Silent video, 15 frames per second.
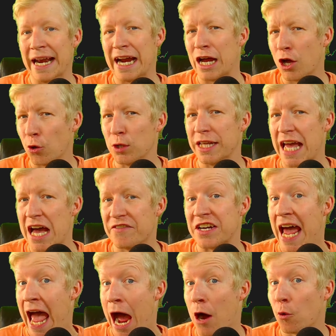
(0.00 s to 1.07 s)
and I only have an
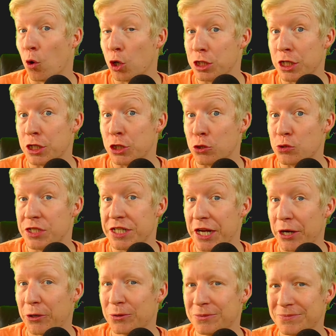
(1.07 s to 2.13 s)
hour to do
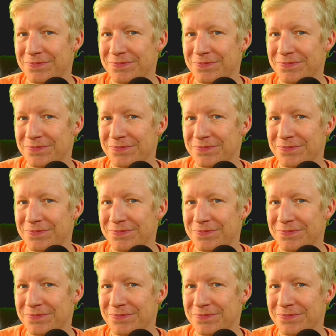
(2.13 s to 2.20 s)
so.